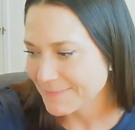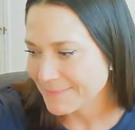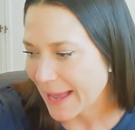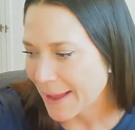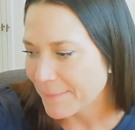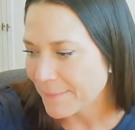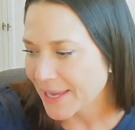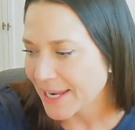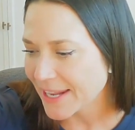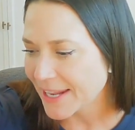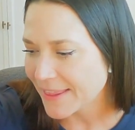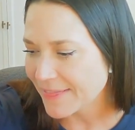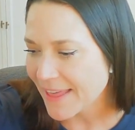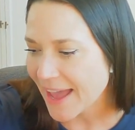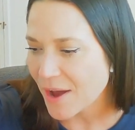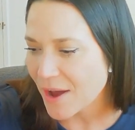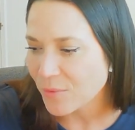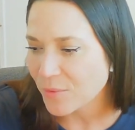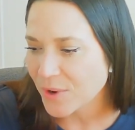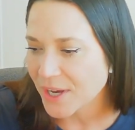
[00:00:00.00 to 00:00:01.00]
I mean, and
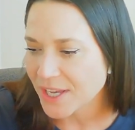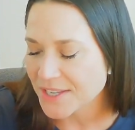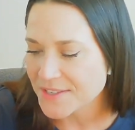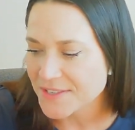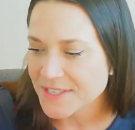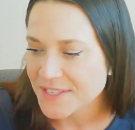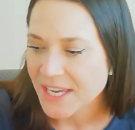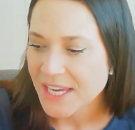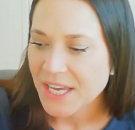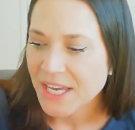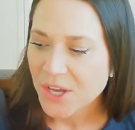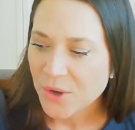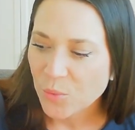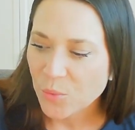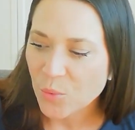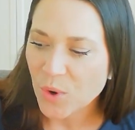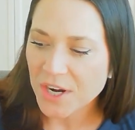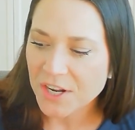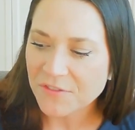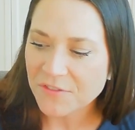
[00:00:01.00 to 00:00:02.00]
that was
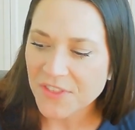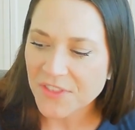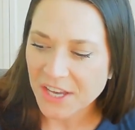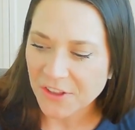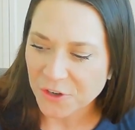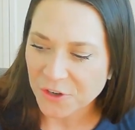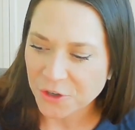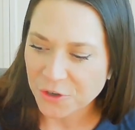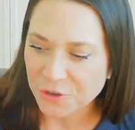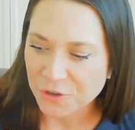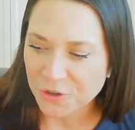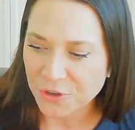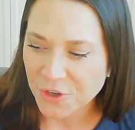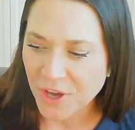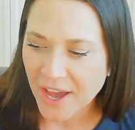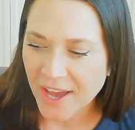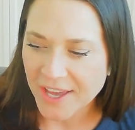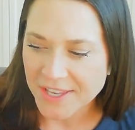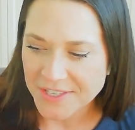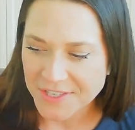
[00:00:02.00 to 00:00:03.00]
one of the other crew
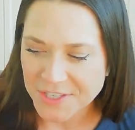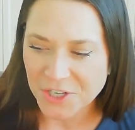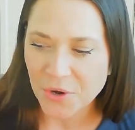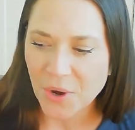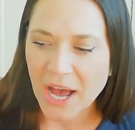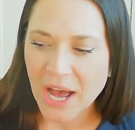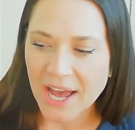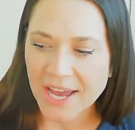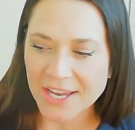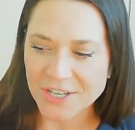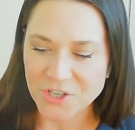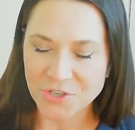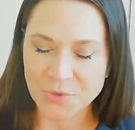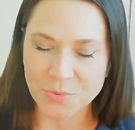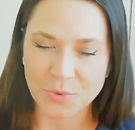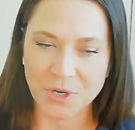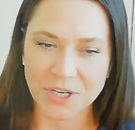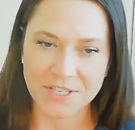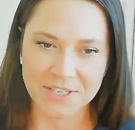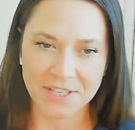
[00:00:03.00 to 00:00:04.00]
guys. You know, I just
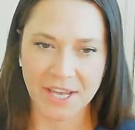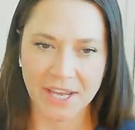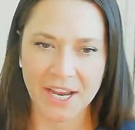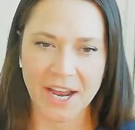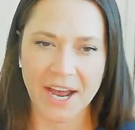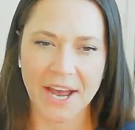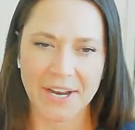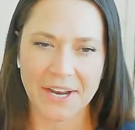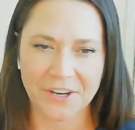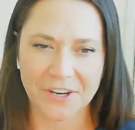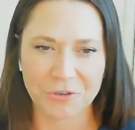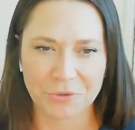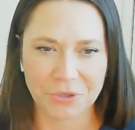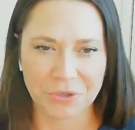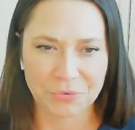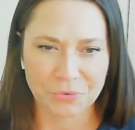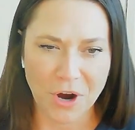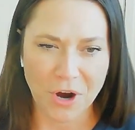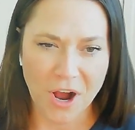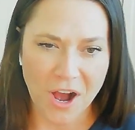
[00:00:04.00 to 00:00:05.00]
wanted to like hide under a
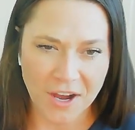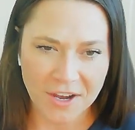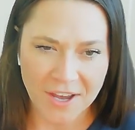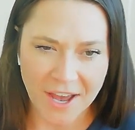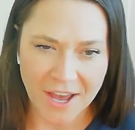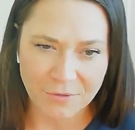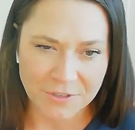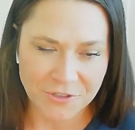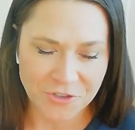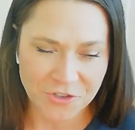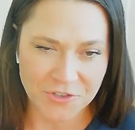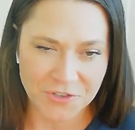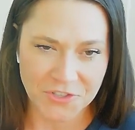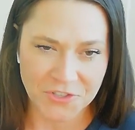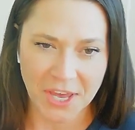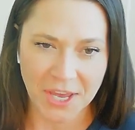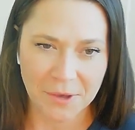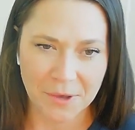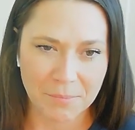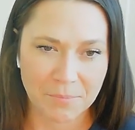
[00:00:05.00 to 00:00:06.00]
rock. I was just
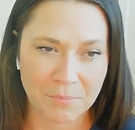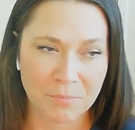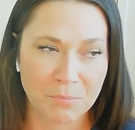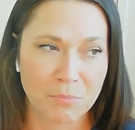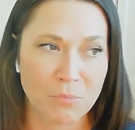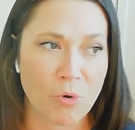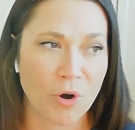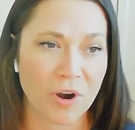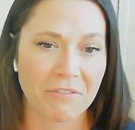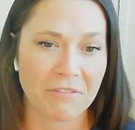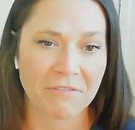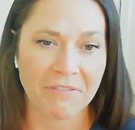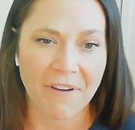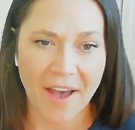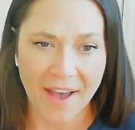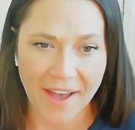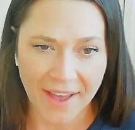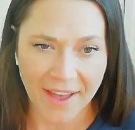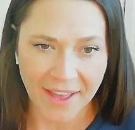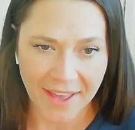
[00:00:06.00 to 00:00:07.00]
like
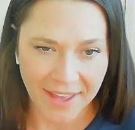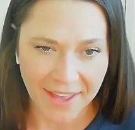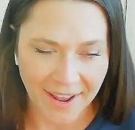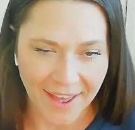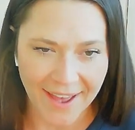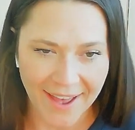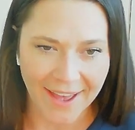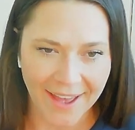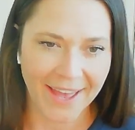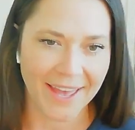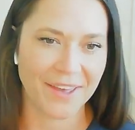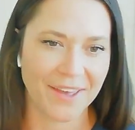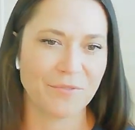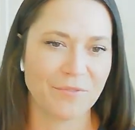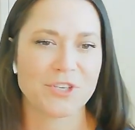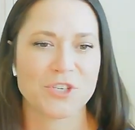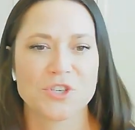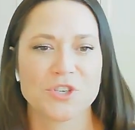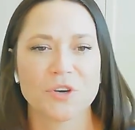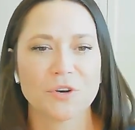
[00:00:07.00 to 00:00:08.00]
mortified. I
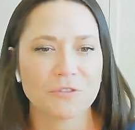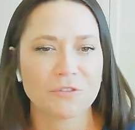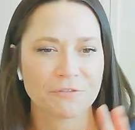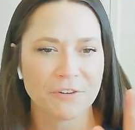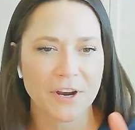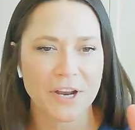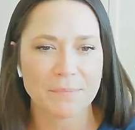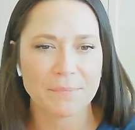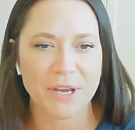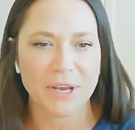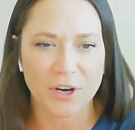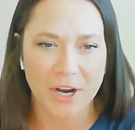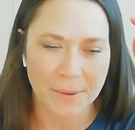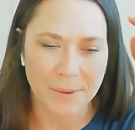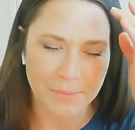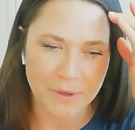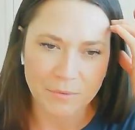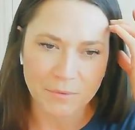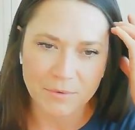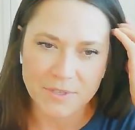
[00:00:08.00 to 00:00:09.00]
was so afraid my
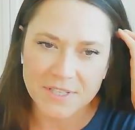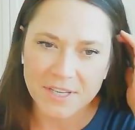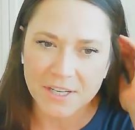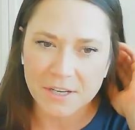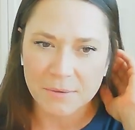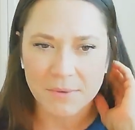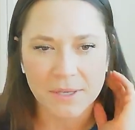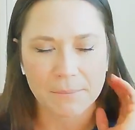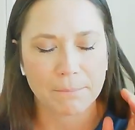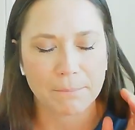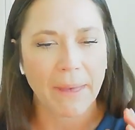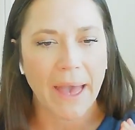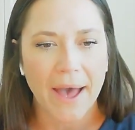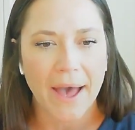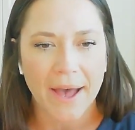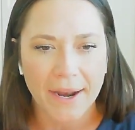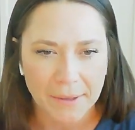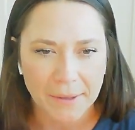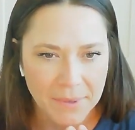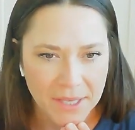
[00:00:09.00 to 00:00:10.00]
grandpa was going to be
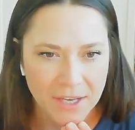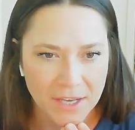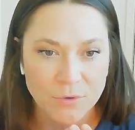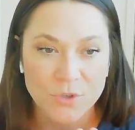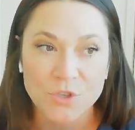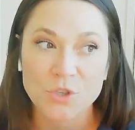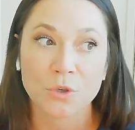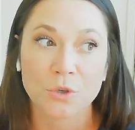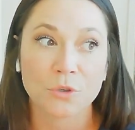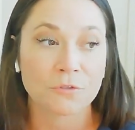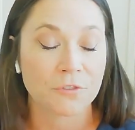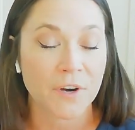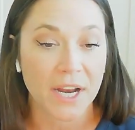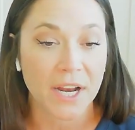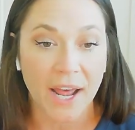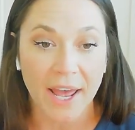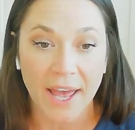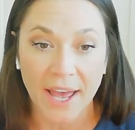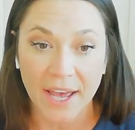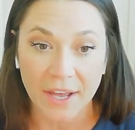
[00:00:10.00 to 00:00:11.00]
mad at me. I was so afraid
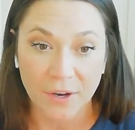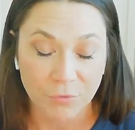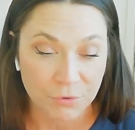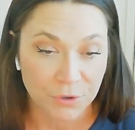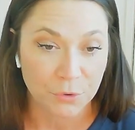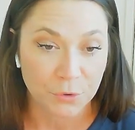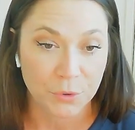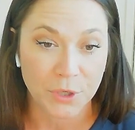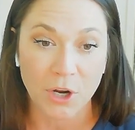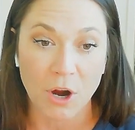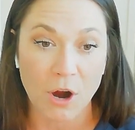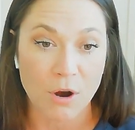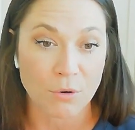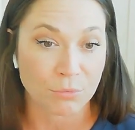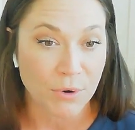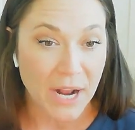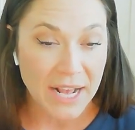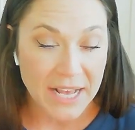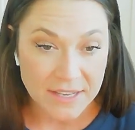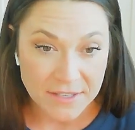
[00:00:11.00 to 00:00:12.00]
I had ruined our
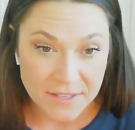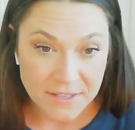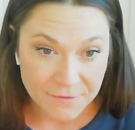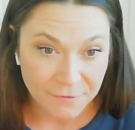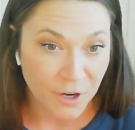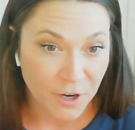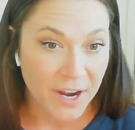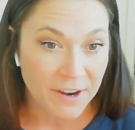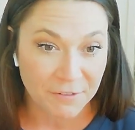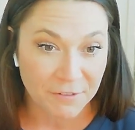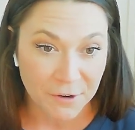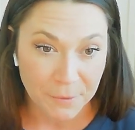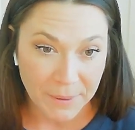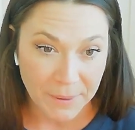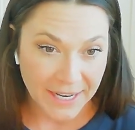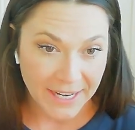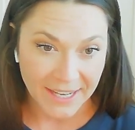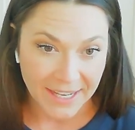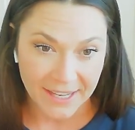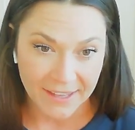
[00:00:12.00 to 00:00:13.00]
race for
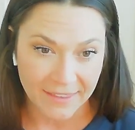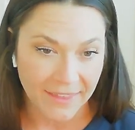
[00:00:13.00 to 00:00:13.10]
everybody.